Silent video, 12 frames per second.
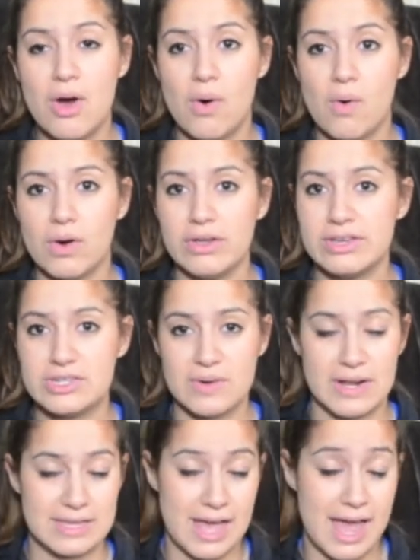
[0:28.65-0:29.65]
or you can do it
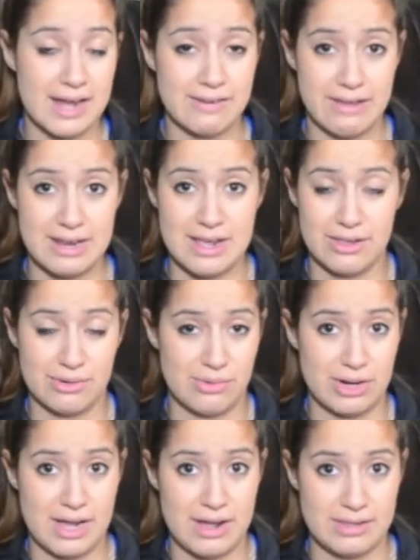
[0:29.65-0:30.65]
at the end of any other
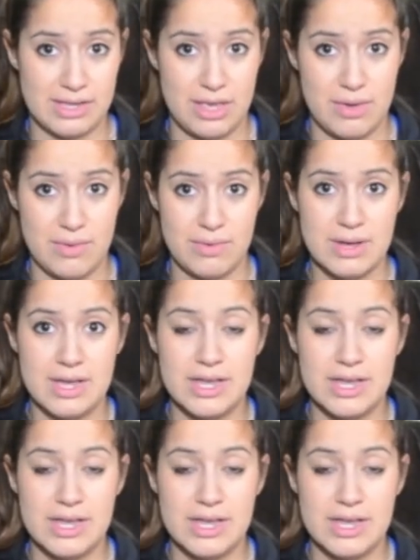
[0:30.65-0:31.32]
workout that you